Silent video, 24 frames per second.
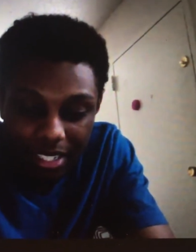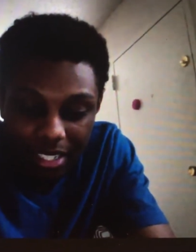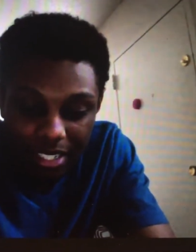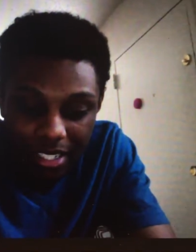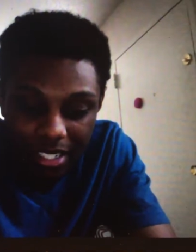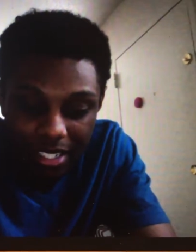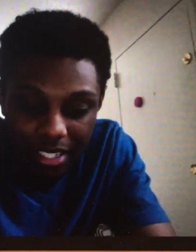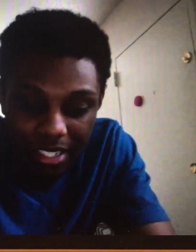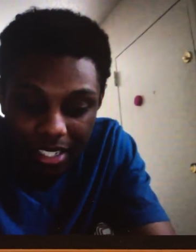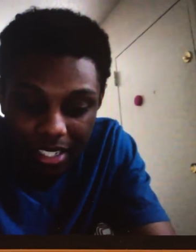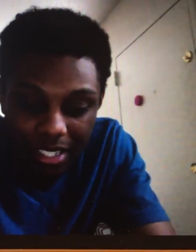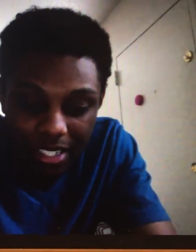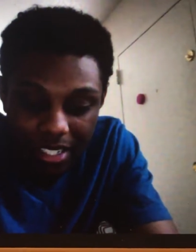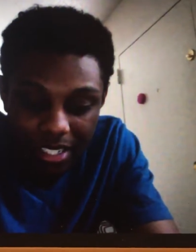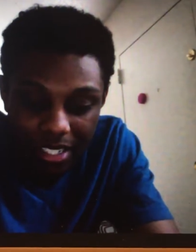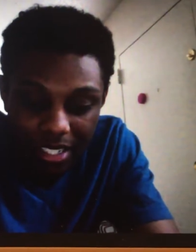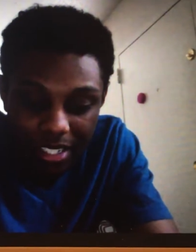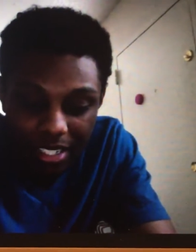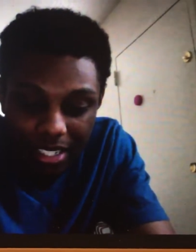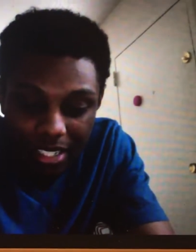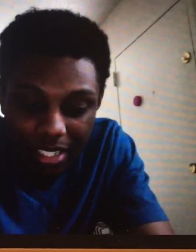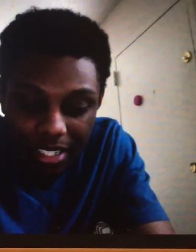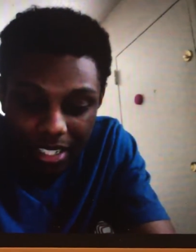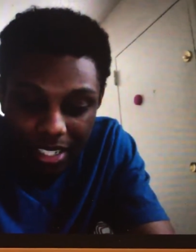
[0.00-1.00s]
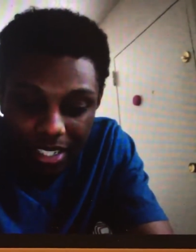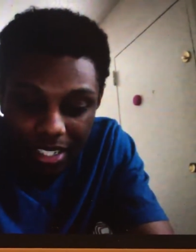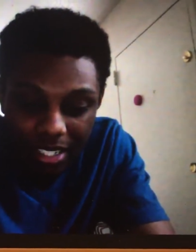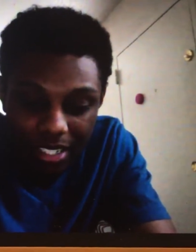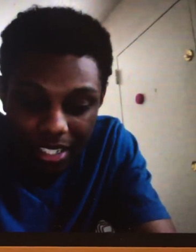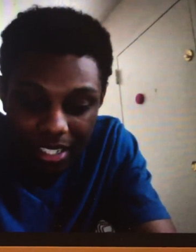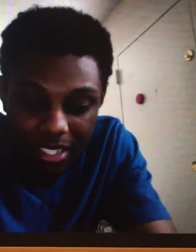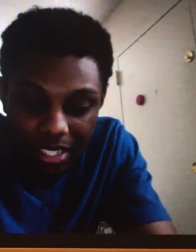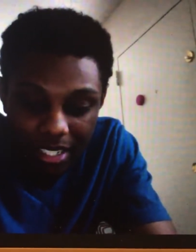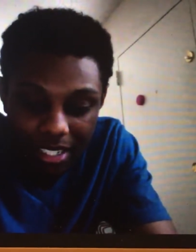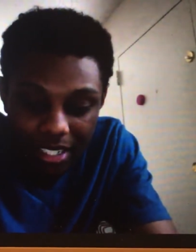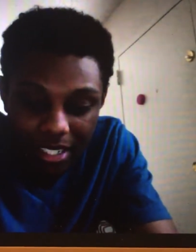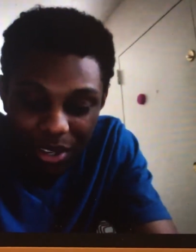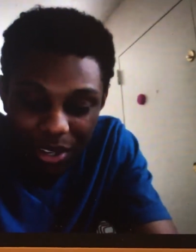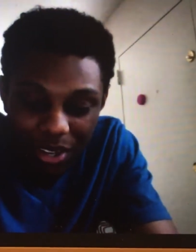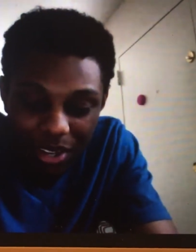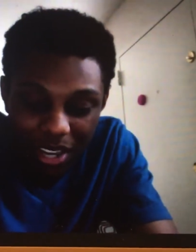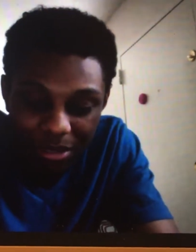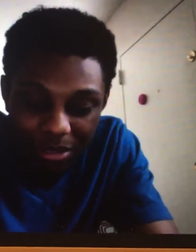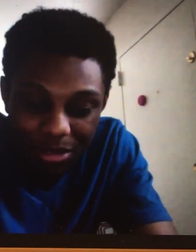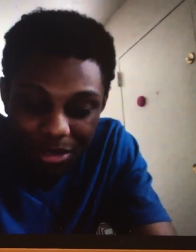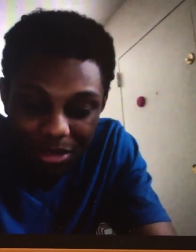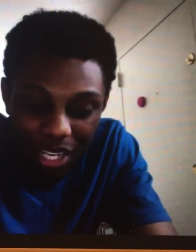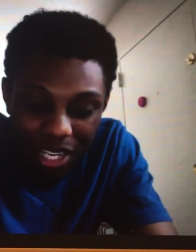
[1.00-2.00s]
I don't know.
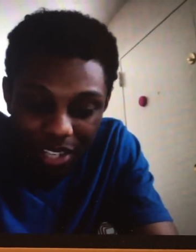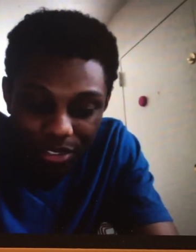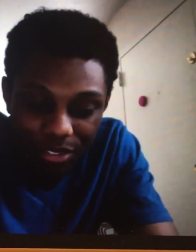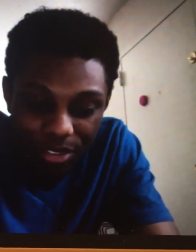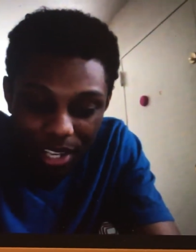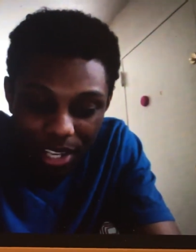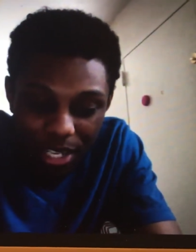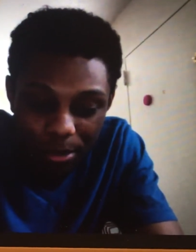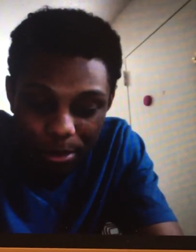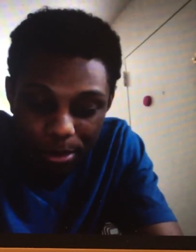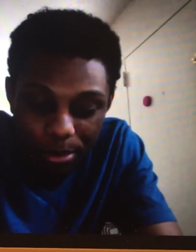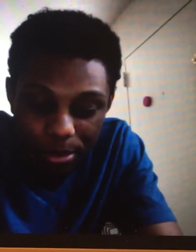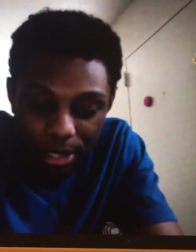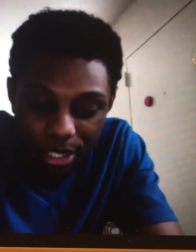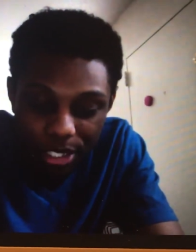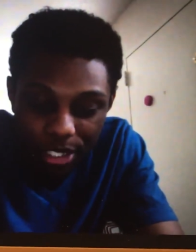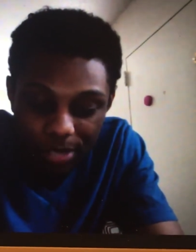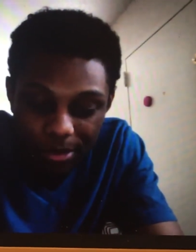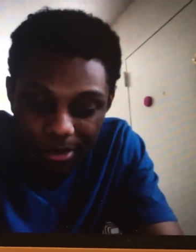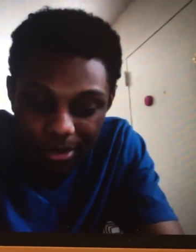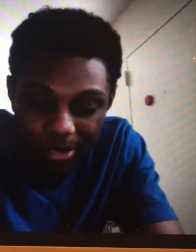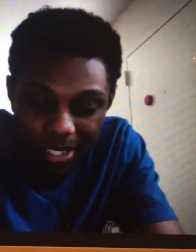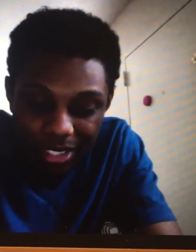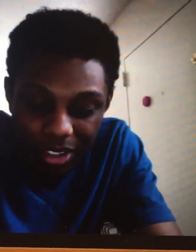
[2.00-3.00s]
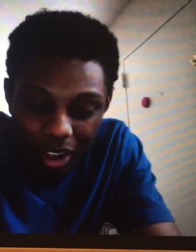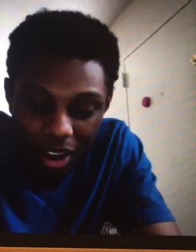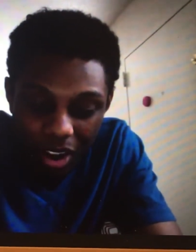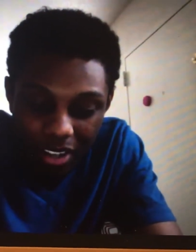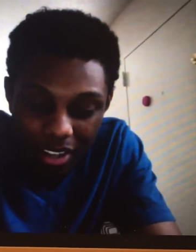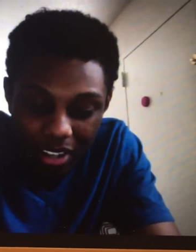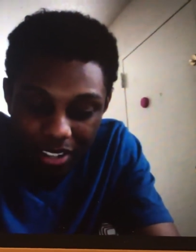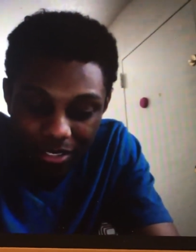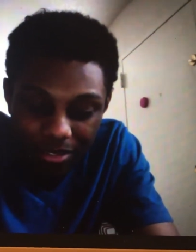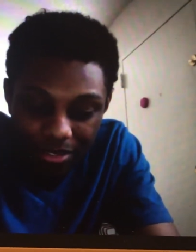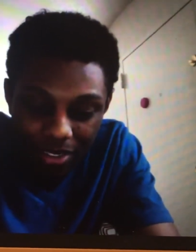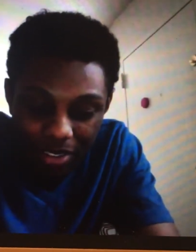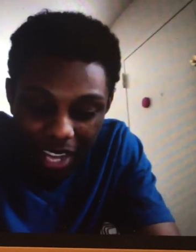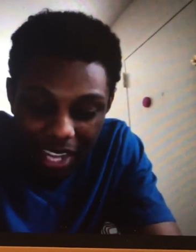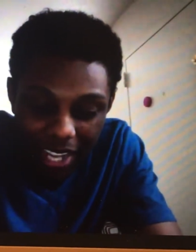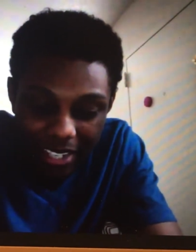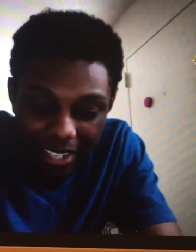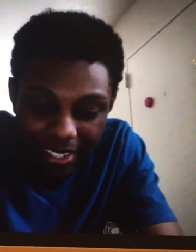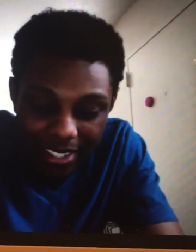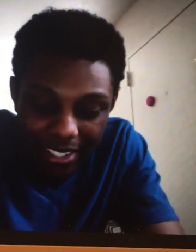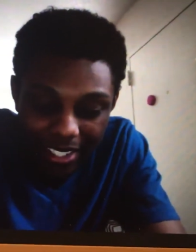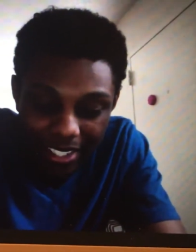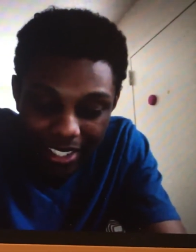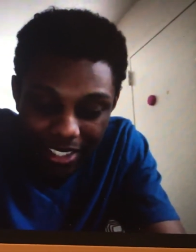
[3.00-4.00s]
I'm trying to find a picture, but it's hard to
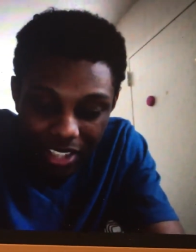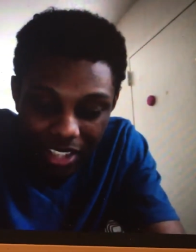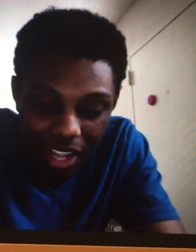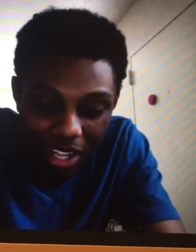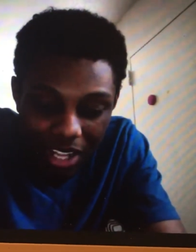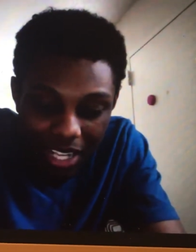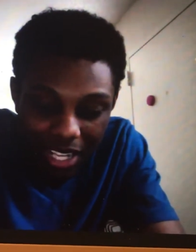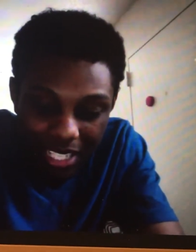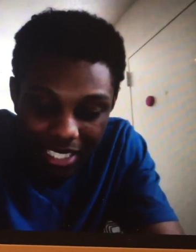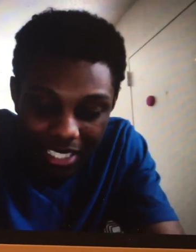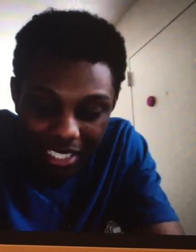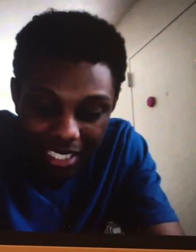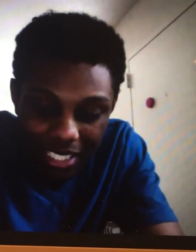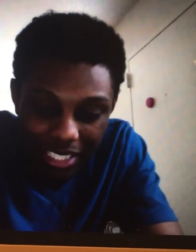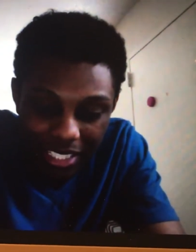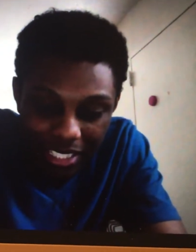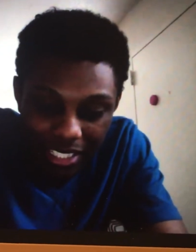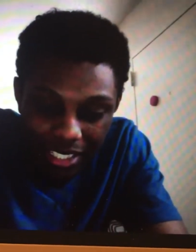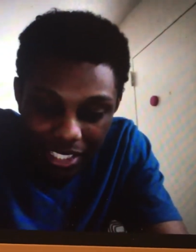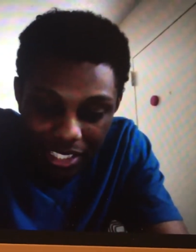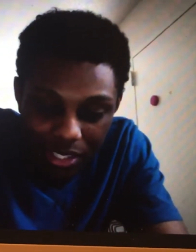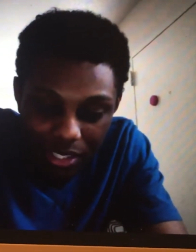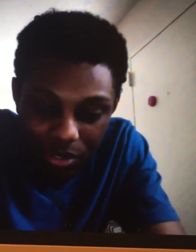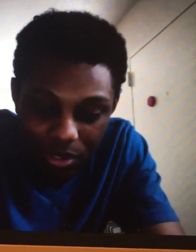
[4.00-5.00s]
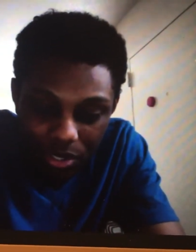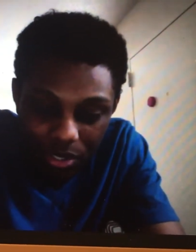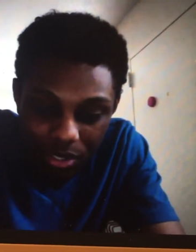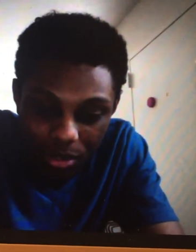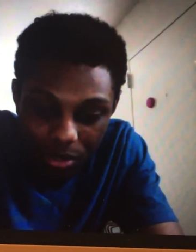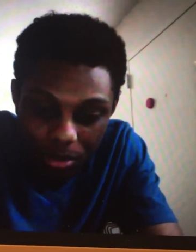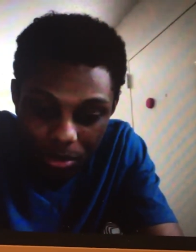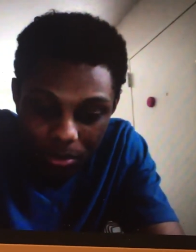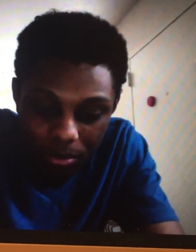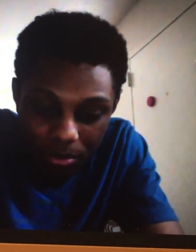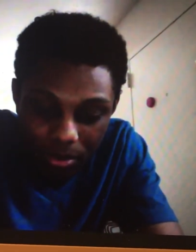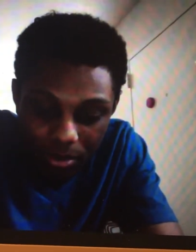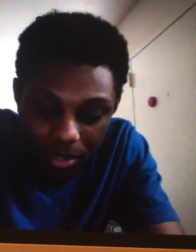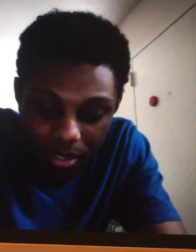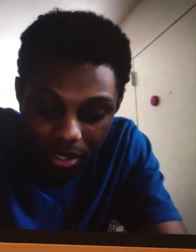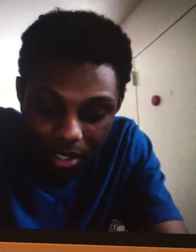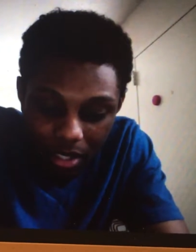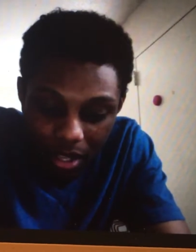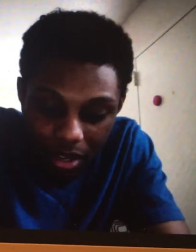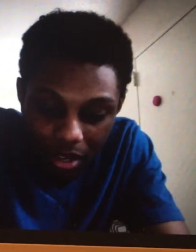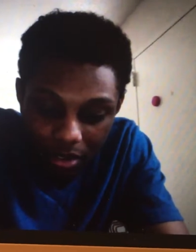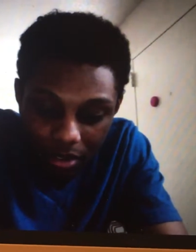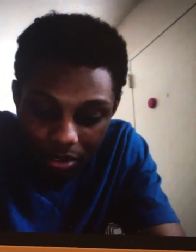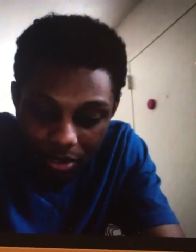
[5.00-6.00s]
find it because all I see is YouTube and
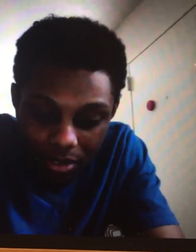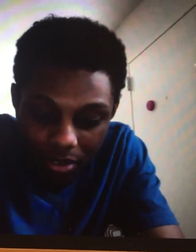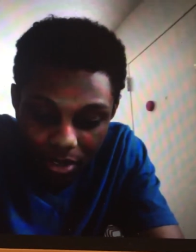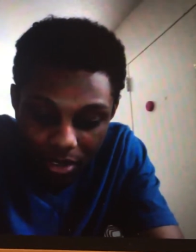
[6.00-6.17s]
stuff.